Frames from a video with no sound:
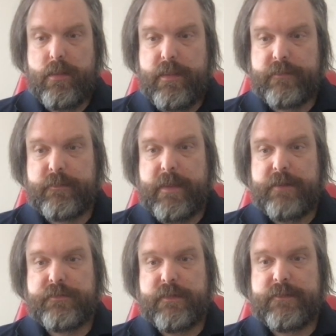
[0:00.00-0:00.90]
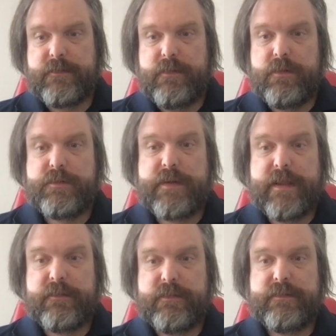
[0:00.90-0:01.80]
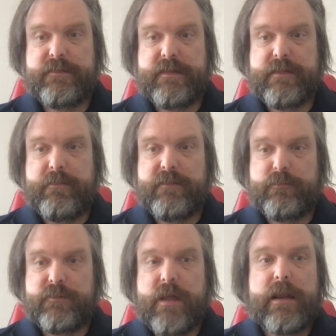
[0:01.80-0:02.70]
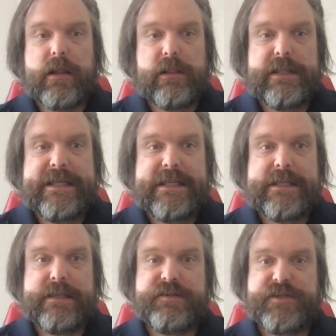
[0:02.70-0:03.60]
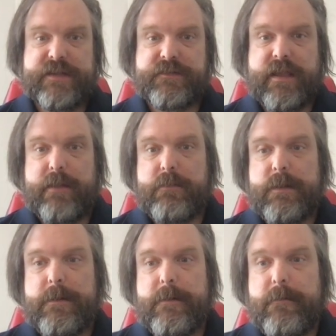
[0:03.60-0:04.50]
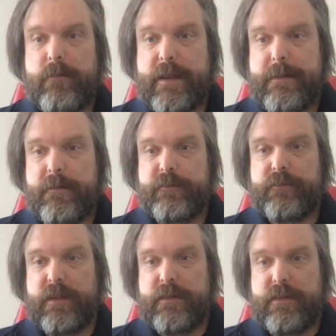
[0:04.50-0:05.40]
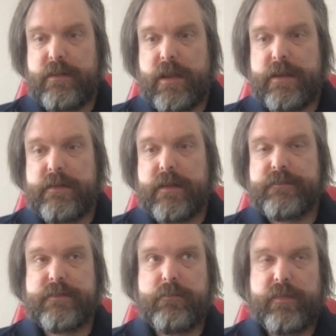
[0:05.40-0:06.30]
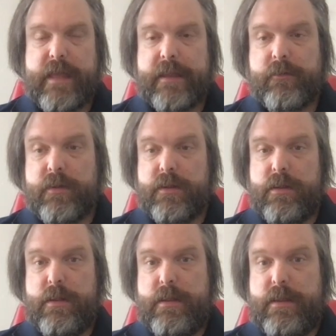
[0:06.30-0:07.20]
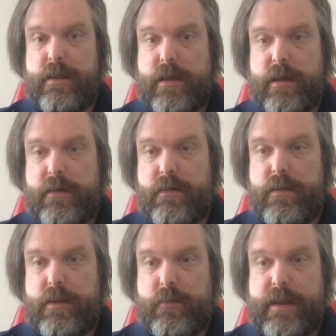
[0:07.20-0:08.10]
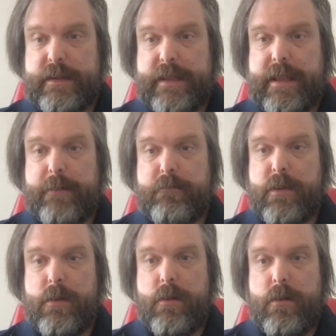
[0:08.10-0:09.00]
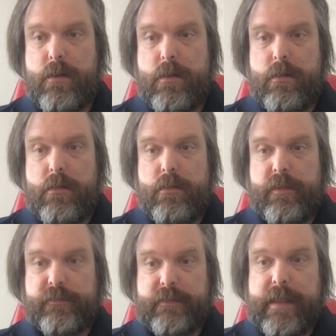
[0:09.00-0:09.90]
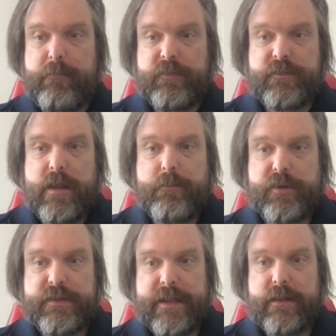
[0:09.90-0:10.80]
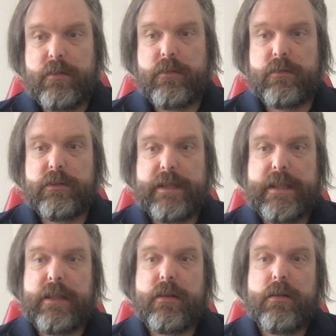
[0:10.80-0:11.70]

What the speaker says: there's some this chess game. This was not a clean chess game, right? It was not done and dusted with accurate, end game. This game was not particularly